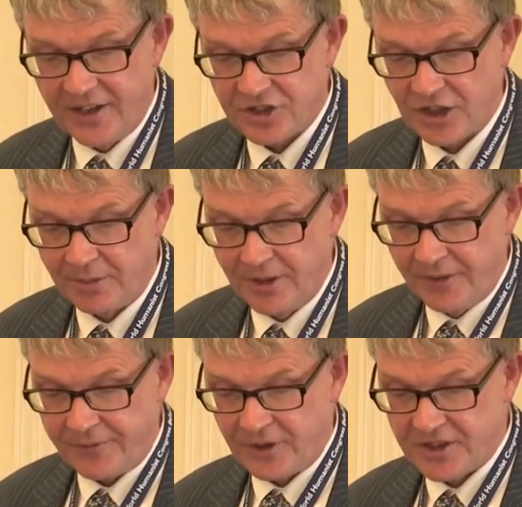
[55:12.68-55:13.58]
So,
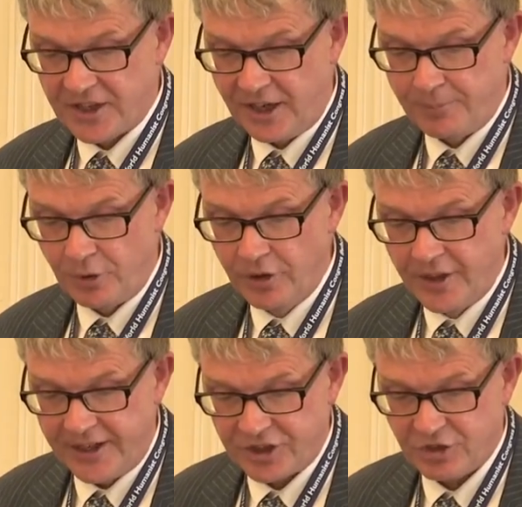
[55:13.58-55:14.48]
for
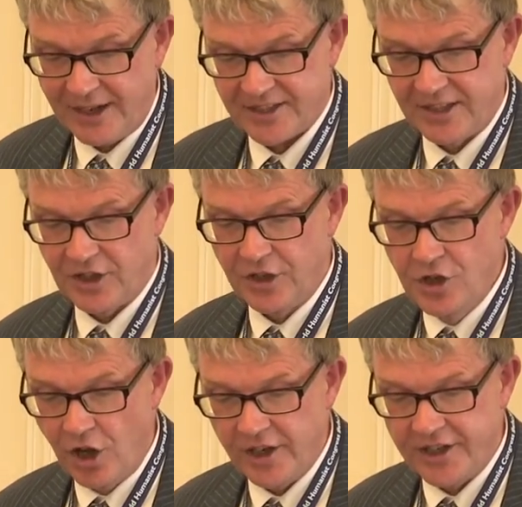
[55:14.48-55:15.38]
example, stressing that
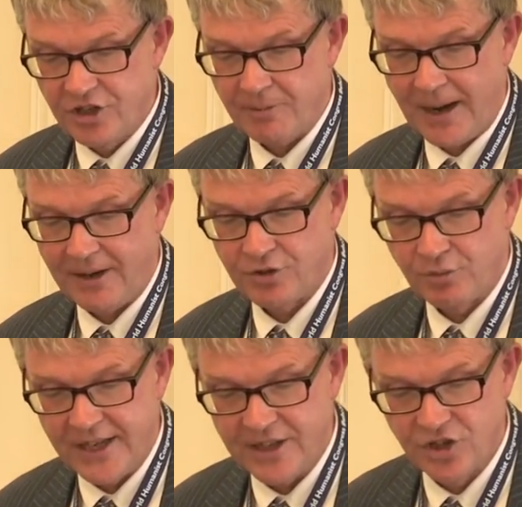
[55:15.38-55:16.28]
knowledge about
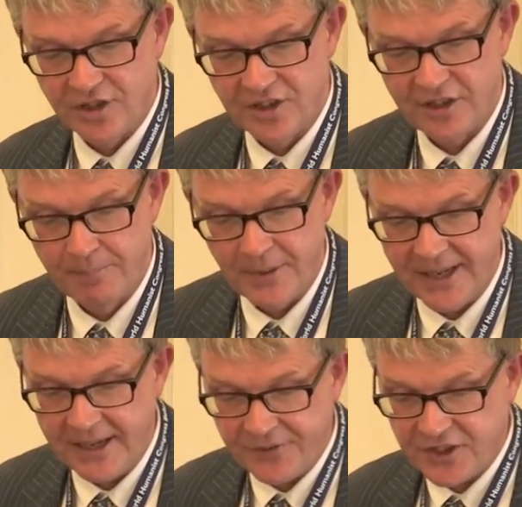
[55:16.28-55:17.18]
religions and
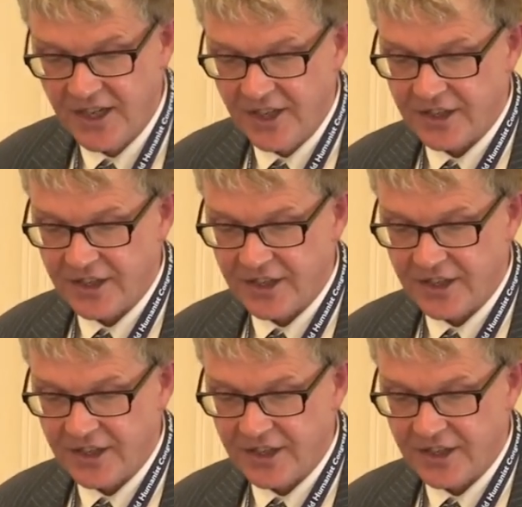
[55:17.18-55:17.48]
beliefs